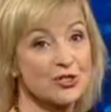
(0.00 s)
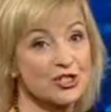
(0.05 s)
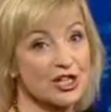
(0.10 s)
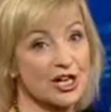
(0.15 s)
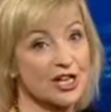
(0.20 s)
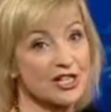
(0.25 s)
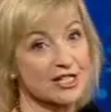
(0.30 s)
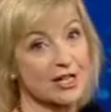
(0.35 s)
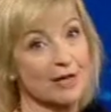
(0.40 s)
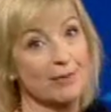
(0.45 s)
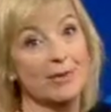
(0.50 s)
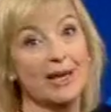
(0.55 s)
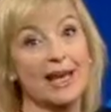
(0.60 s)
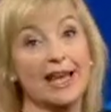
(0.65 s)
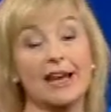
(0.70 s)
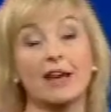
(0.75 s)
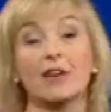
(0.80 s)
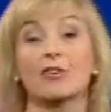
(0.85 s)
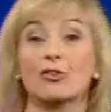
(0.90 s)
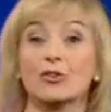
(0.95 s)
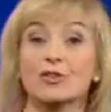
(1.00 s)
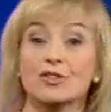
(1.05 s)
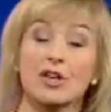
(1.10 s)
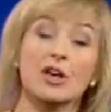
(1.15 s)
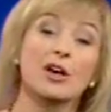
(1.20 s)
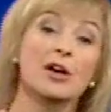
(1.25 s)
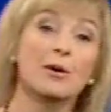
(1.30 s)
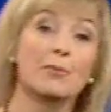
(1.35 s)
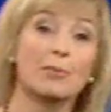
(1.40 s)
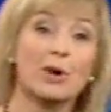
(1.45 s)
showers coming in across
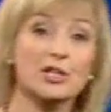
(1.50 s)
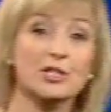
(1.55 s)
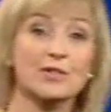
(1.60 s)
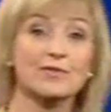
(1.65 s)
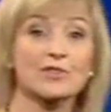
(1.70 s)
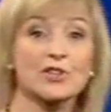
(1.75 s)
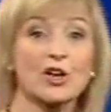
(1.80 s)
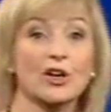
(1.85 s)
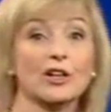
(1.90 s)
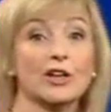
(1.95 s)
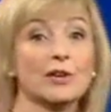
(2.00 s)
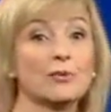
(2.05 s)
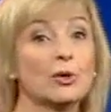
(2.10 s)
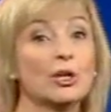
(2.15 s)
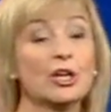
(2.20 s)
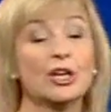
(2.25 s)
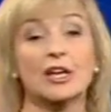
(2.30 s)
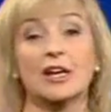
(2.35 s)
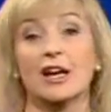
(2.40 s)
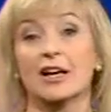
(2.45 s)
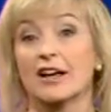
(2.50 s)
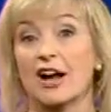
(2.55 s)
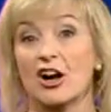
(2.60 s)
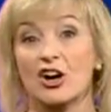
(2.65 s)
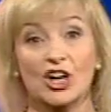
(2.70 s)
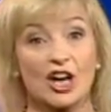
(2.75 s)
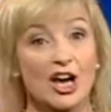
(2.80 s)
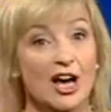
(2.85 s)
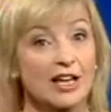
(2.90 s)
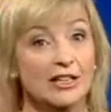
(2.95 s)
parts of Scotland. We're looking at
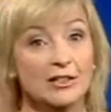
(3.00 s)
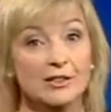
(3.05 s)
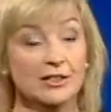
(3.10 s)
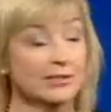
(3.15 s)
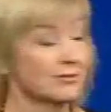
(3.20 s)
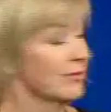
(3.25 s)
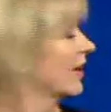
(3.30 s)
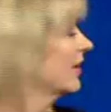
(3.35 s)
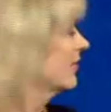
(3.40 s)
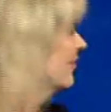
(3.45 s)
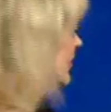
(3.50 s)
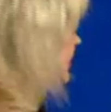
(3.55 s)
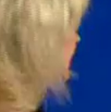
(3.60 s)
Argyll, for